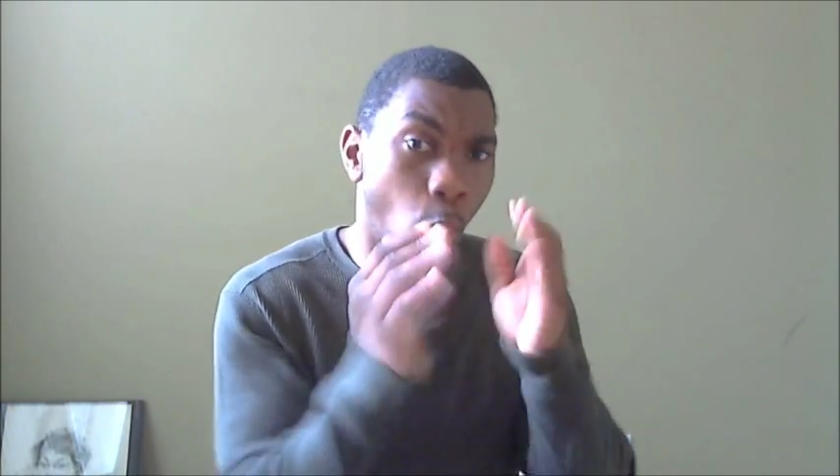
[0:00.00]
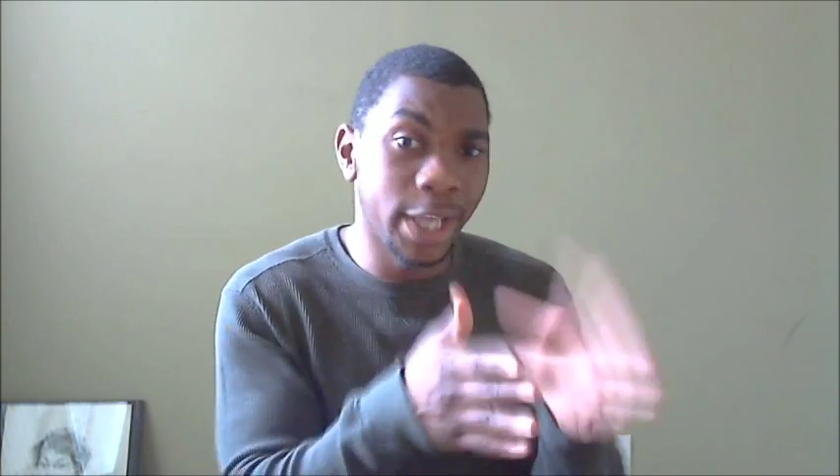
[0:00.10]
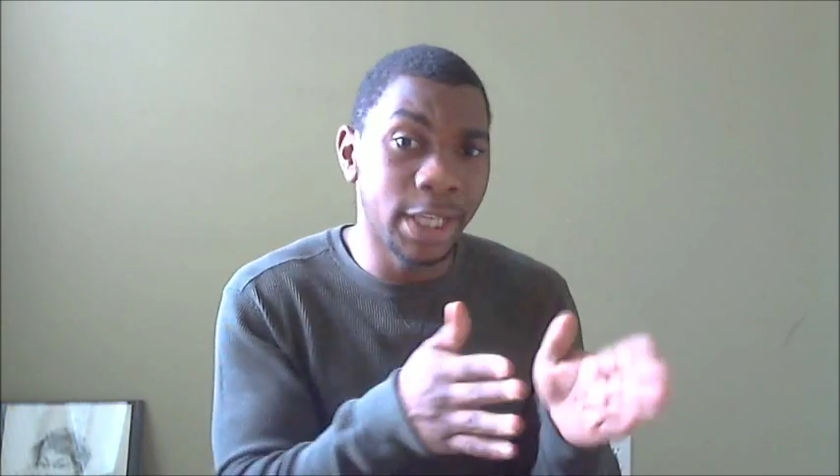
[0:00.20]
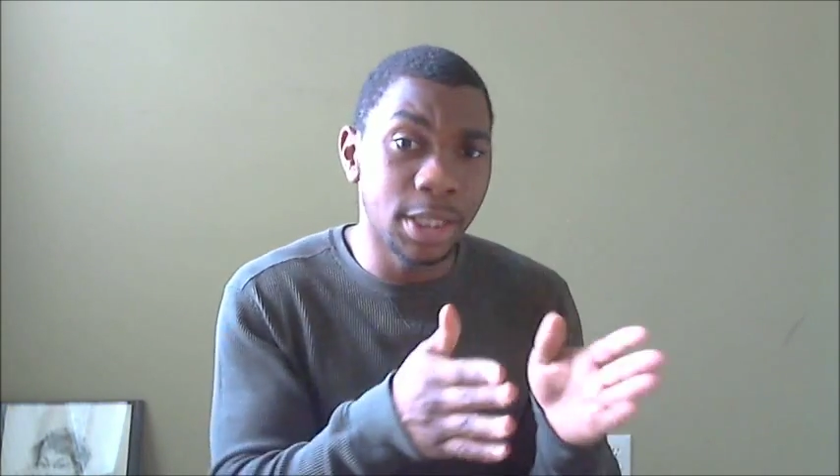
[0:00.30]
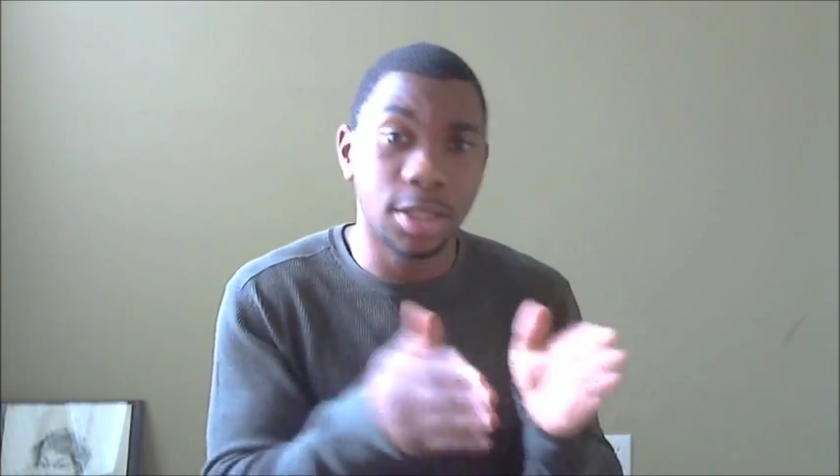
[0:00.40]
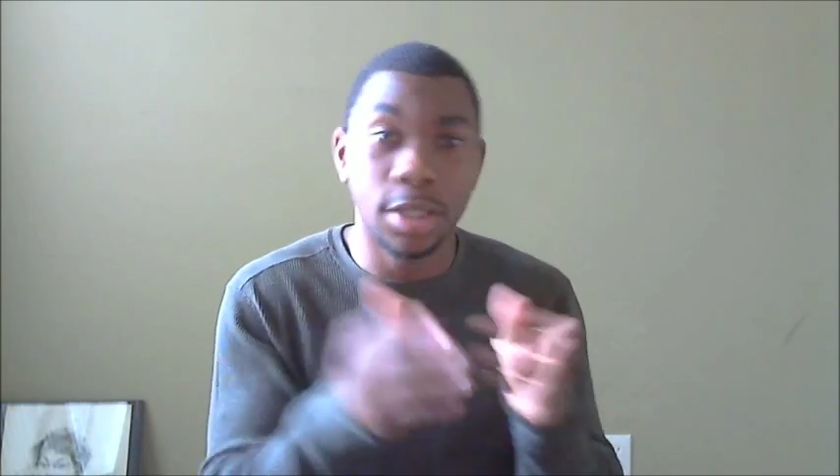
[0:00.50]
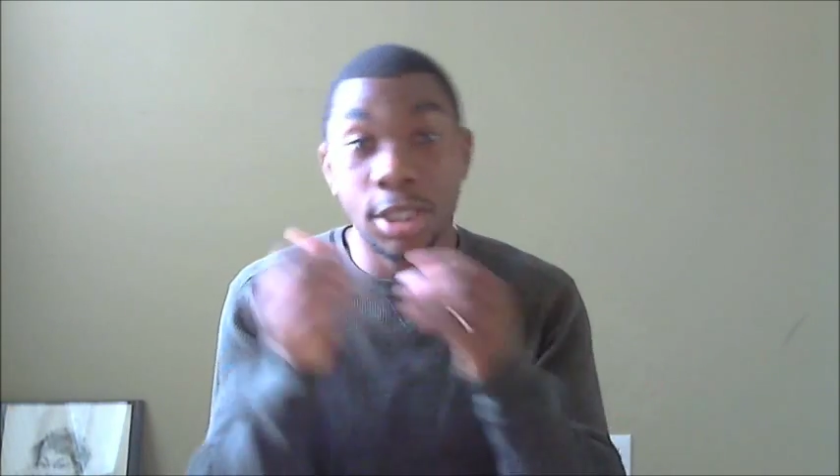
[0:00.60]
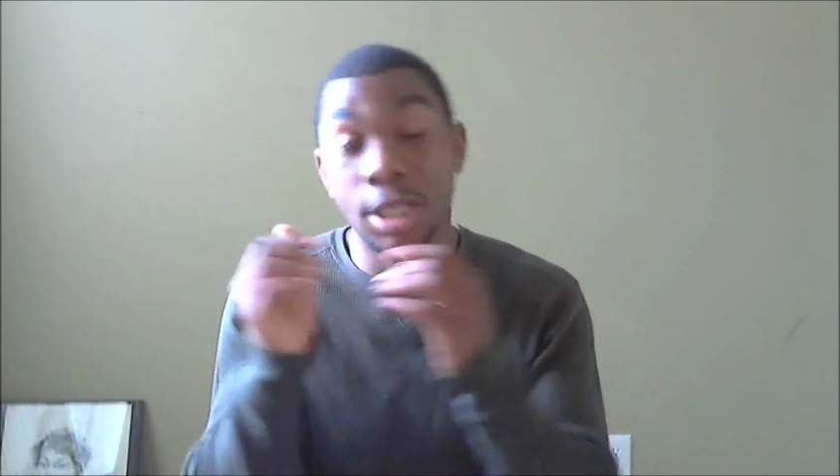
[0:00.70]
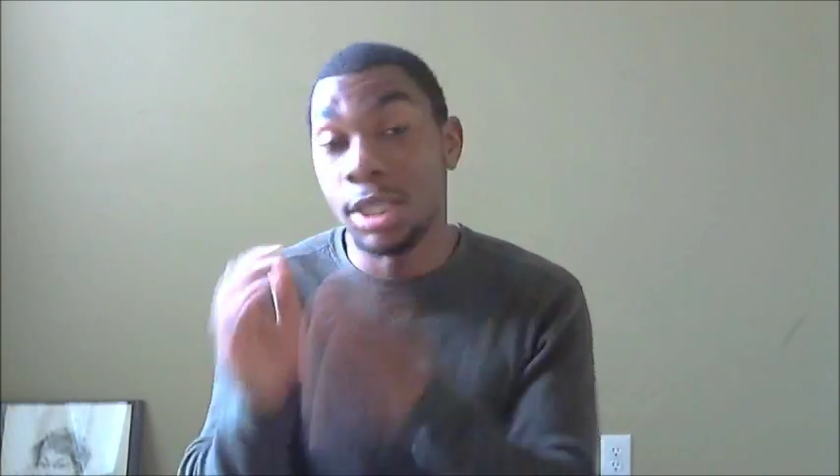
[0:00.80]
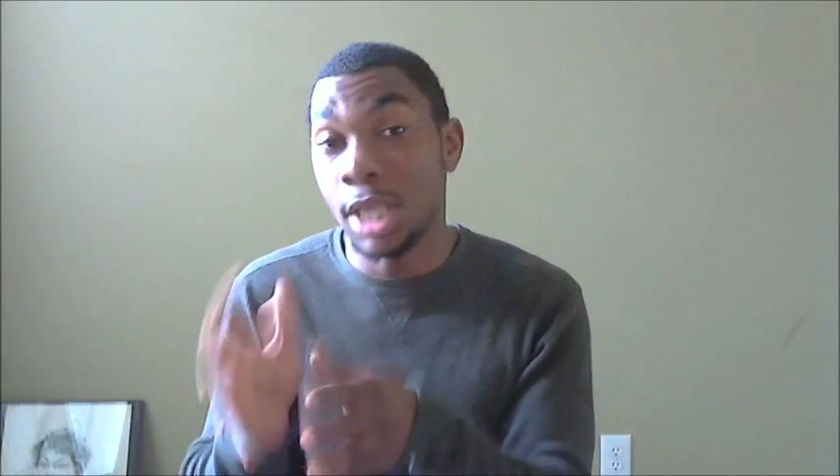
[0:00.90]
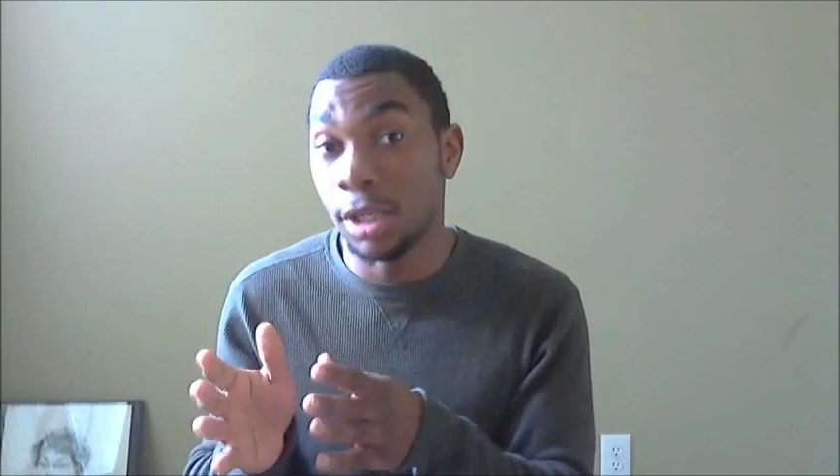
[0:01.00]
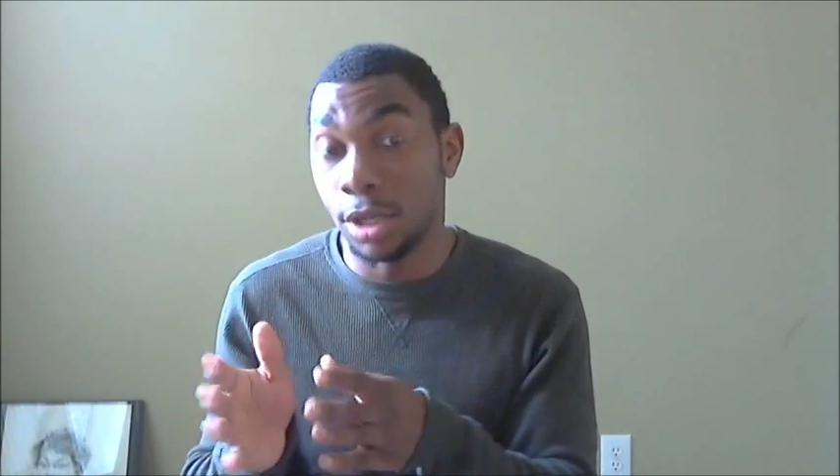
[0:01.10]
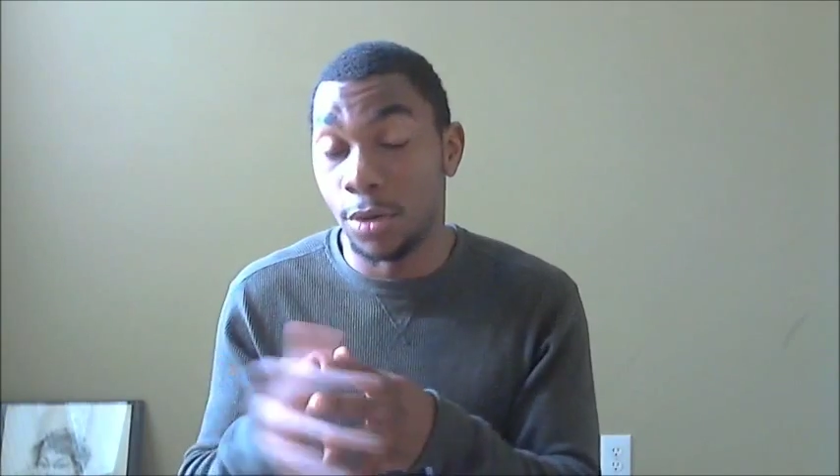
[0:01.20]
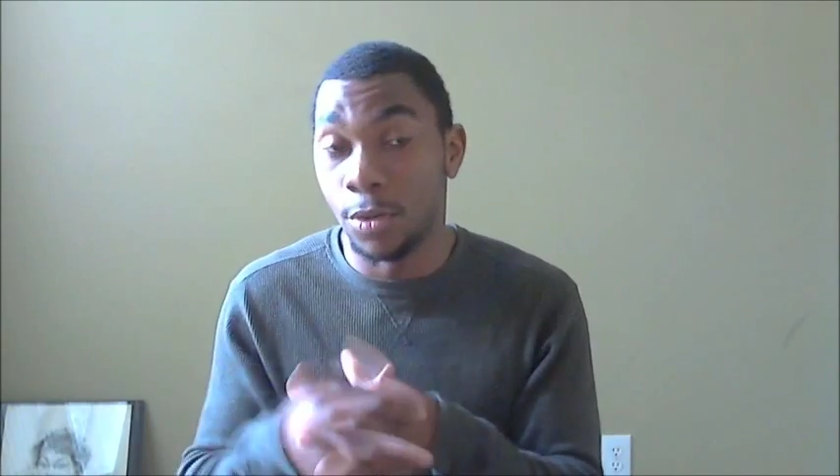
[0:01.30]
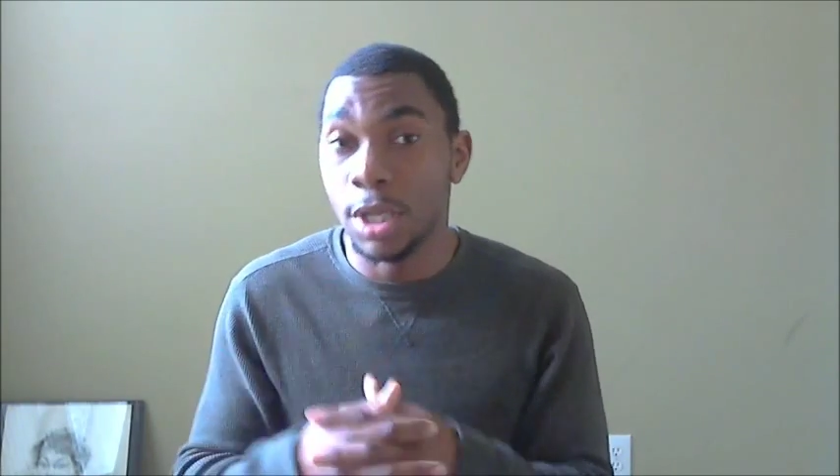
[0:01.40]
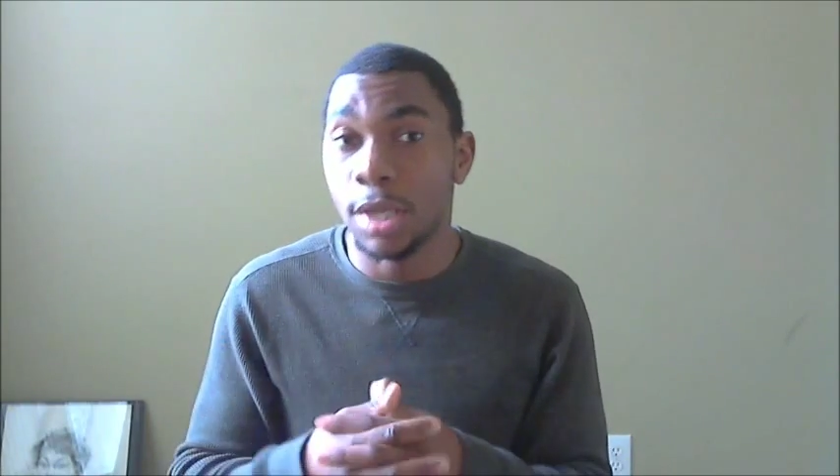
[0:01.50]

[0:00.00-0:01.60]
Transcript: white to yellow,